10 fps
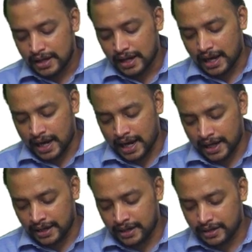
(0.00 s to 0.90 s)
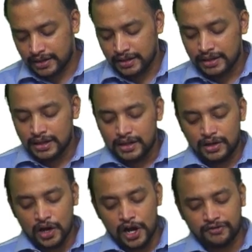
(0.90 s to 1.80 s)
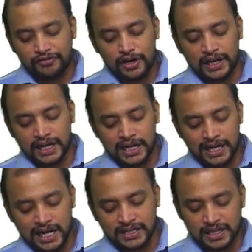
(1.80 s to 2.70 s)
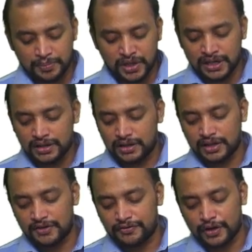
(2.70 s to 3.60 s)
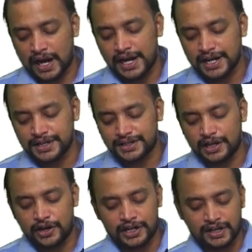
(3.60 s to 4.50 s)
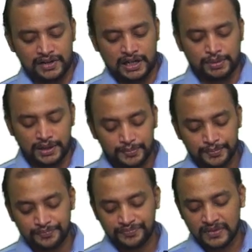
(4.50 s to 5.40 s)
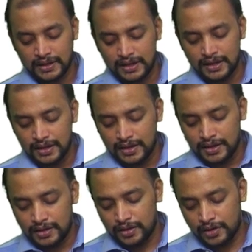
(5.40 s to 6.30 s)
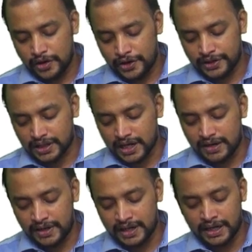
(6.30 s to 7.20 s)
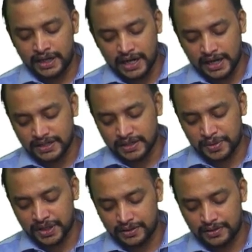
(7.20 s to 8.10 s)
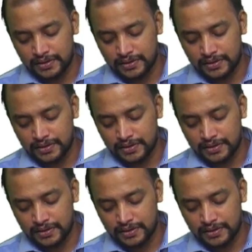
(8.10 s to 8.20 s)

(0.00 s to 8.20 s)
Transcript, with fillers: and not falling under exception. Therefore, ITC not available. Not covered under exception.